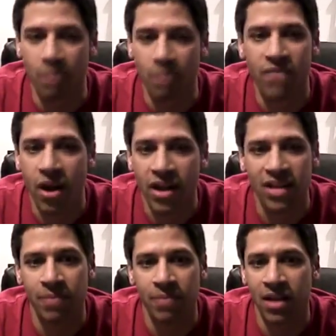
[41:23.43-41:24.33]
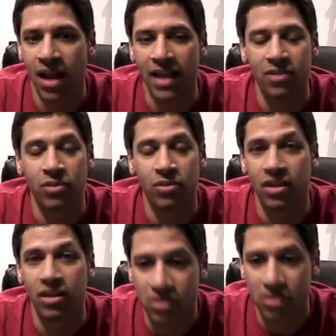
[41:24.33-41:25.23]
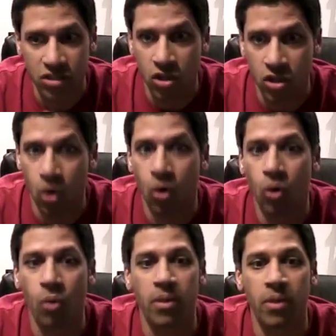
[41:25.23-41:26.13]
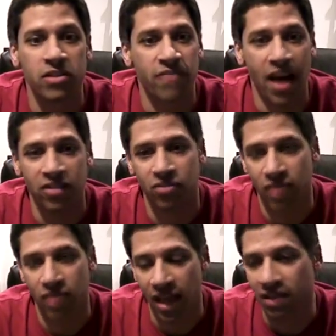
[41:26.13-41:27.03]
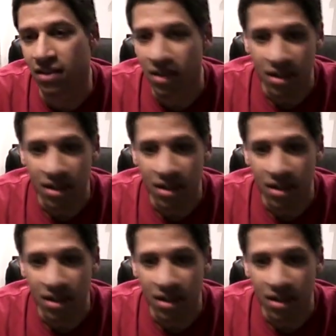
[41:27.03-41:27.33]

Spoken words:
very adept at it. I can do things so much faster than